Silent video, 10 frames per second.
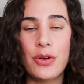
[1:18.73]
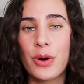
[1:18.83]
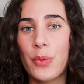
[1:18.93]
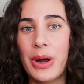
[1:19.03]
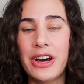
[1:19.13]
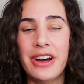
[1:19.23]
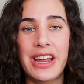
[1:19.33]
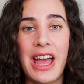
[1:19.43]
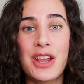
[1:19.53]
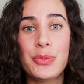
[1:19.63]
or
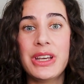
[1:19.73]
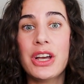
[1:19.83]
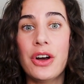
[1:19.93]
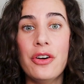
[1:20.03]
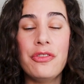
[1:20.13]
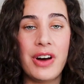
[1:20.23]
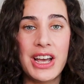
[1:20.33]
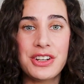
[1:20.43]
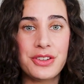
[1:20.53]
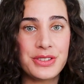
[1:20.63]
wearing, and we can go
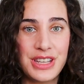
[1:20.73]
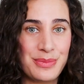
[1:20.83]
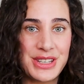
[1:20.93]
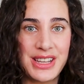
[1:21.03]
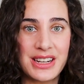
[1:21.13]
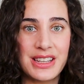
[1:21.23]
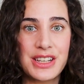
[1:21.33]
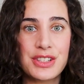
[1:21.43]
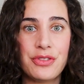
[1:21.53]
find those same exact things